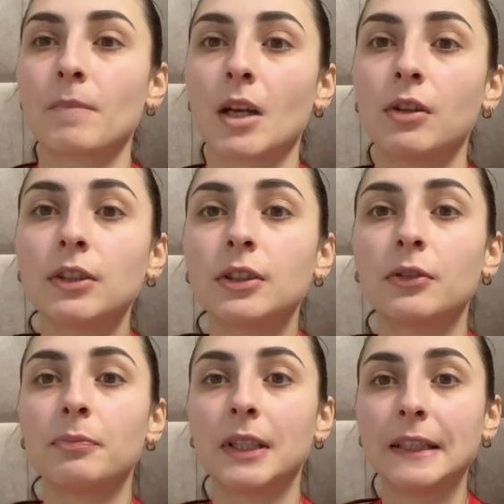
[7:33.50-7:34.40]

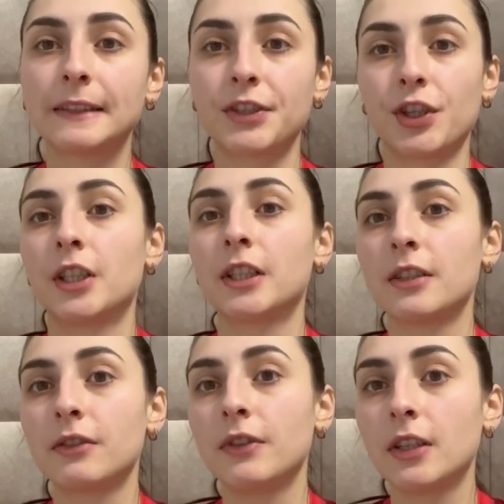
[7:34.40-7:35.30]
Also, please share
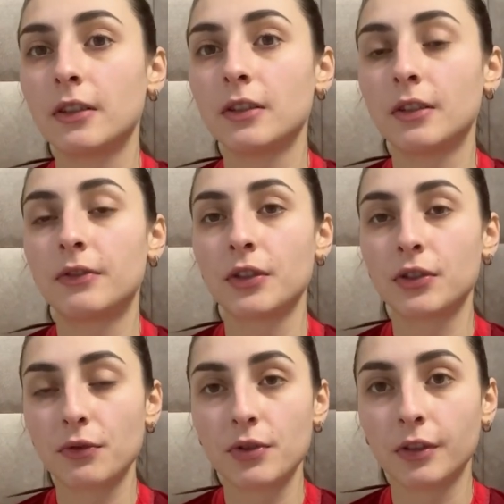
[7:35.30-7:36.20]
this video on different
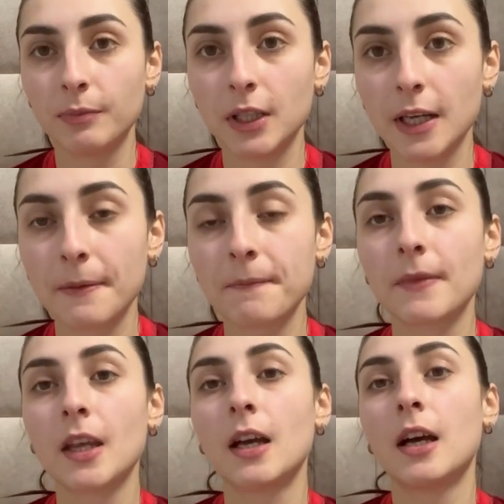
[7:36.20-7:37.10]
social media.
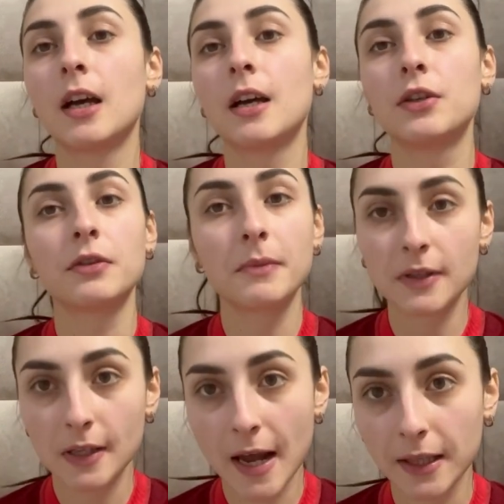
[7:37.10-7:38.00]
Don't be
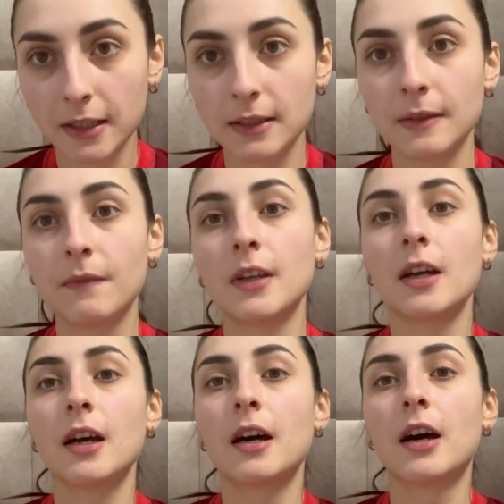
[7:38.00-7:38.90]
silent.
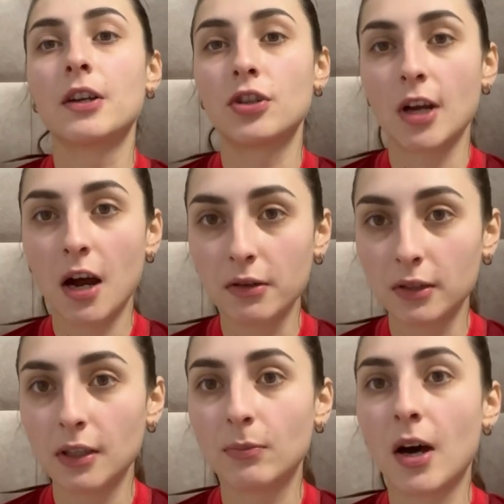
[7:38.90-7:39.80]

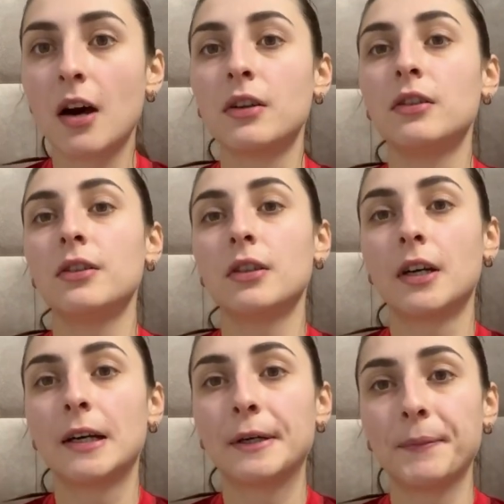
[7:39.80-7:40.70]
Shout about
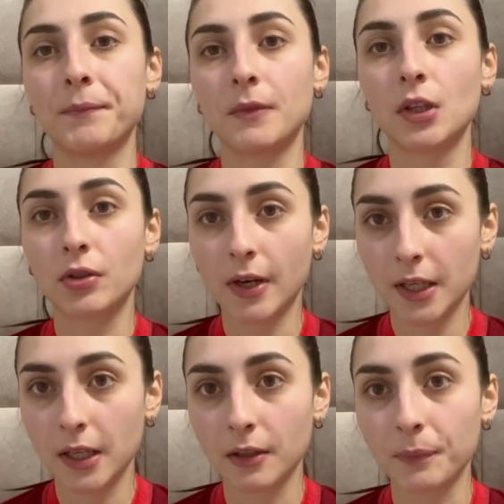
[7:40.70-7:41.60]

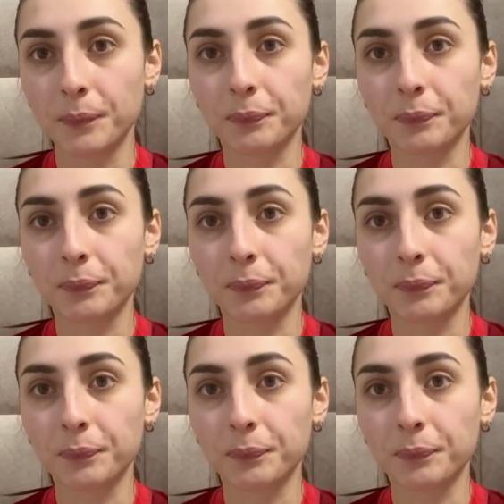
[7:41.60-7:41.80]
Ukrainians,